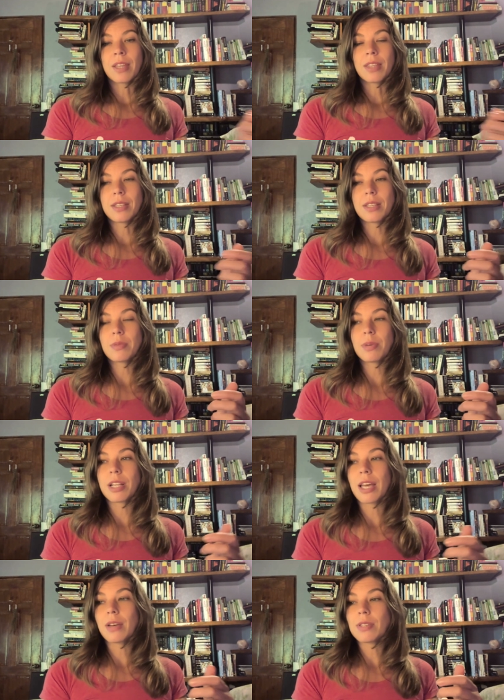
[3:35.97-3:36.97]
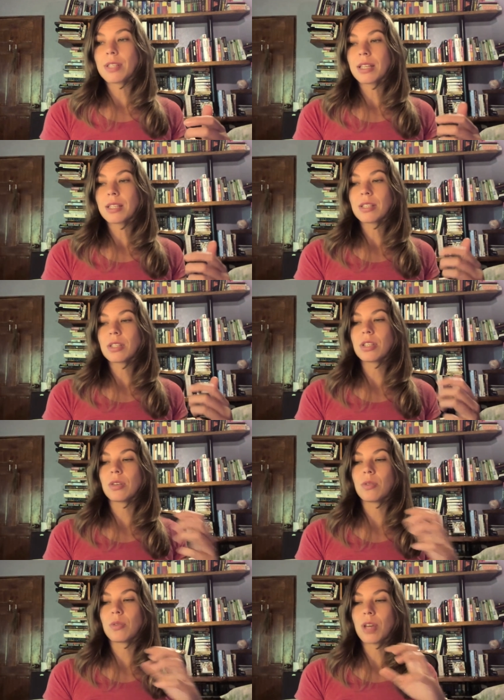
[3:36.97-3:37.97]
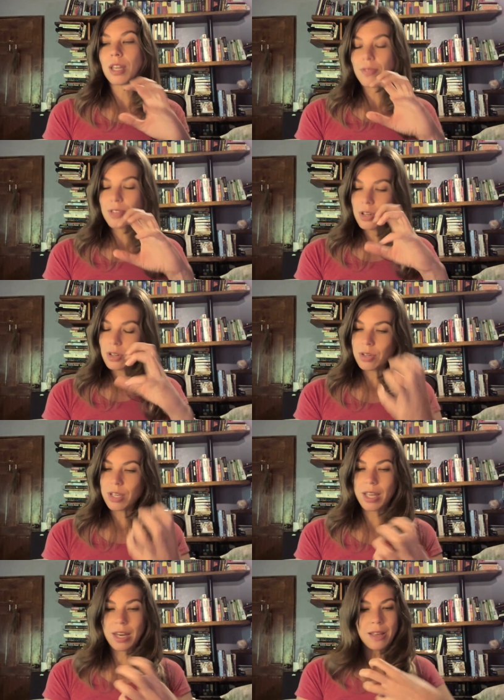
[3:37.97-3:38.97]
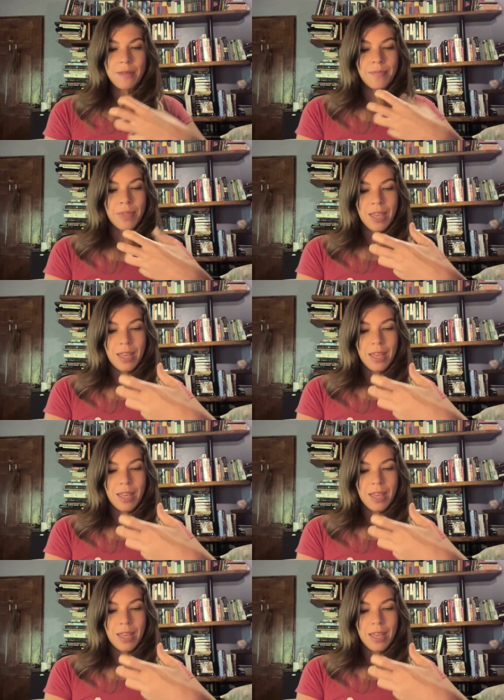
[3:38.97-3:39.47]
this is what allows us to kind of start creating